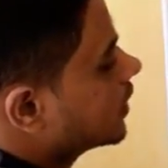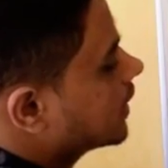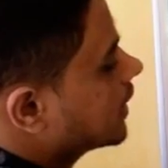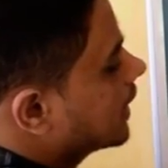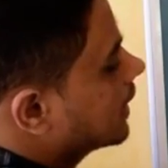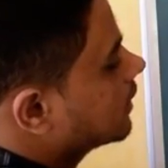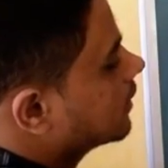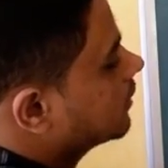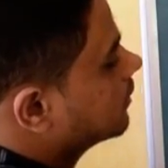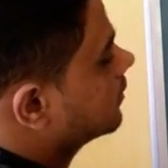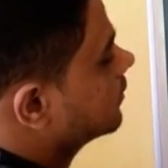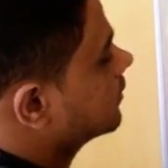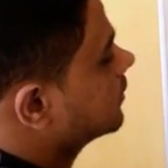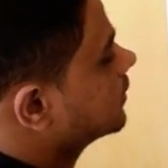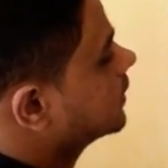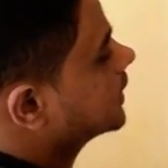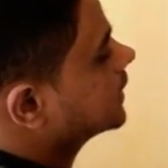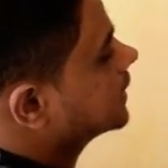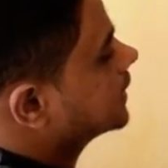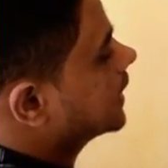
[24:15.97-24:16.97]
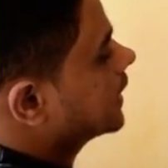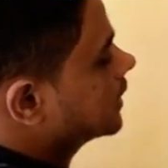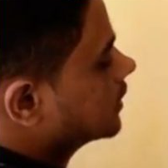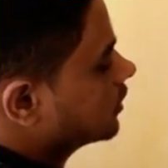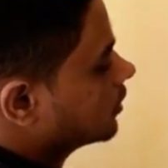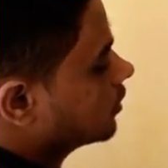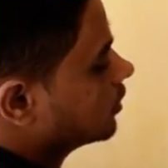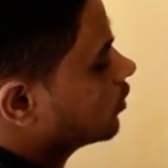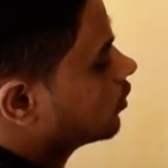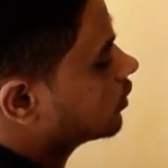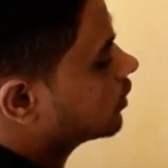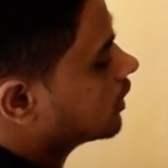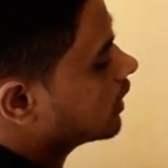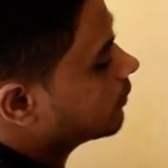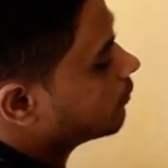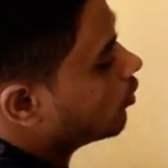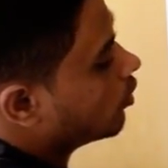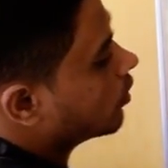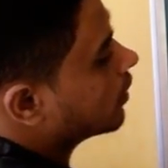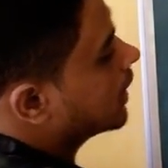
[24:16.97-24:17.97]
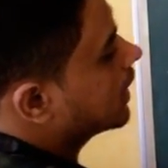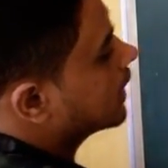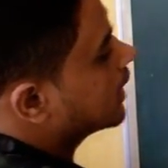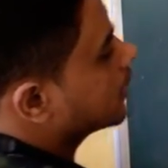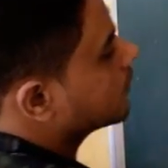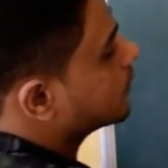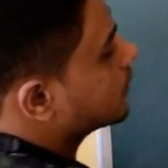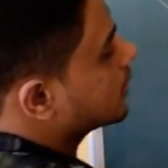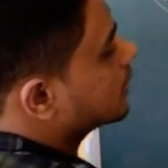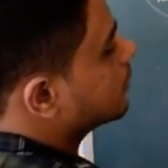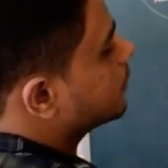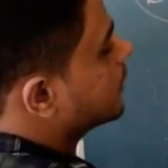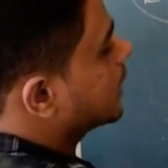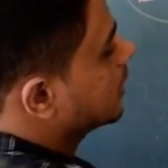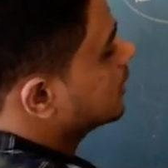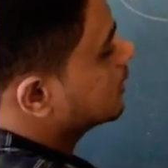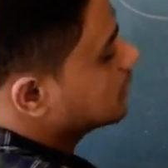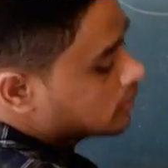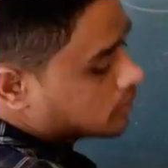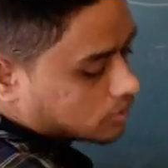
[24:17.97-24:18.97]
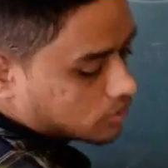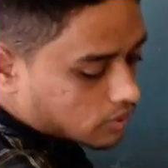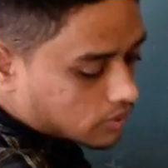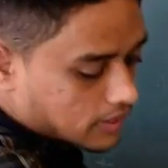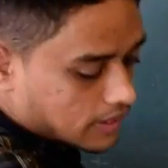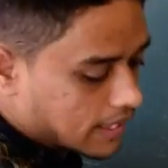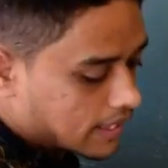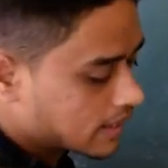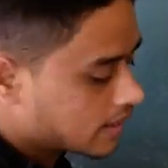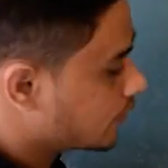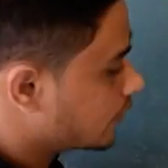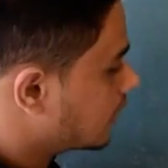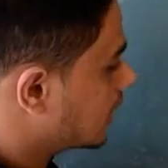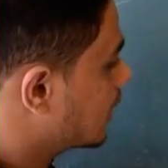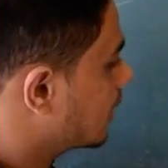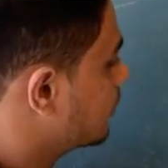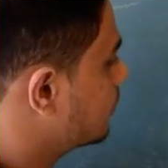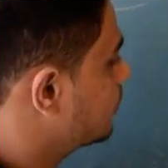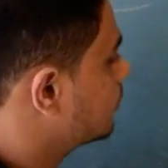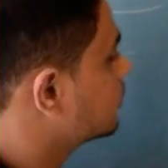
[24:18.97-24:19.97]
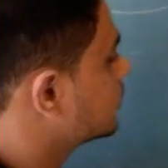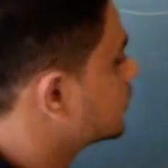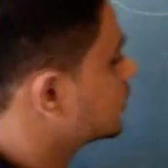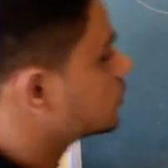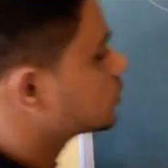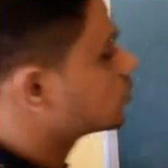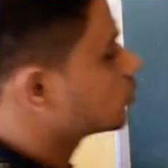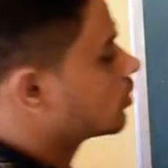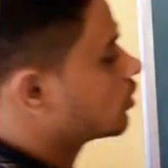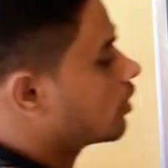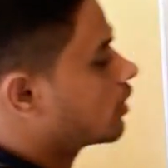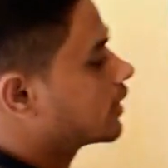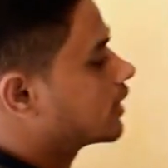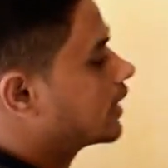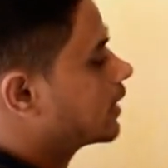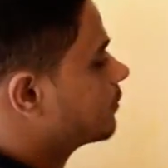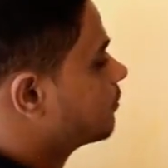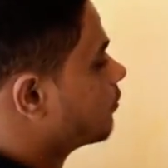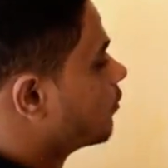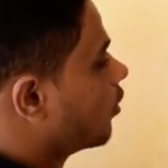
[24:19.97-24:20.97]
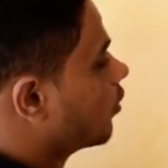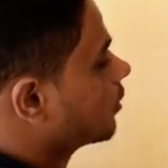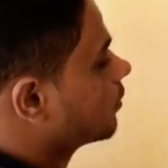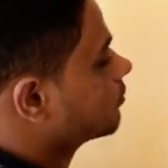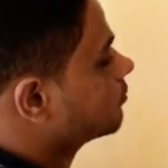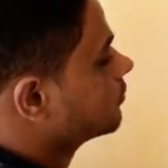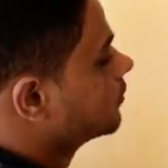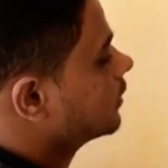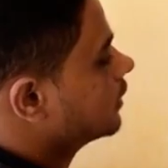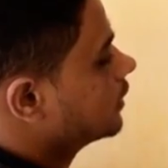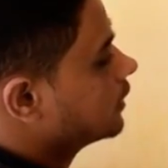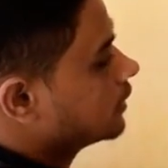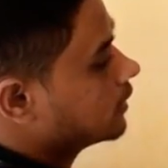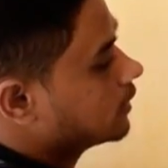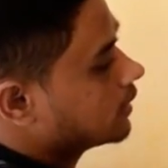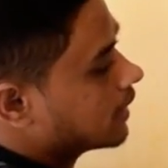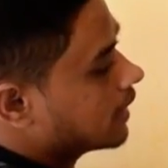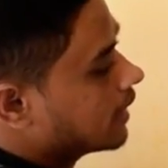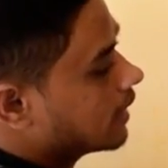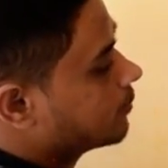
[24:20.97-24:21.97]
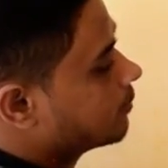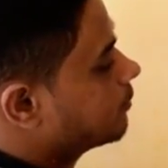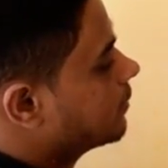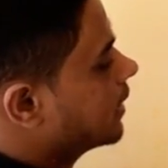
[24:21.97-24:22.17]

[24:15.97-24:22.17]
get, these things you keep on writing with me, so that if I rub it should not get problems, right?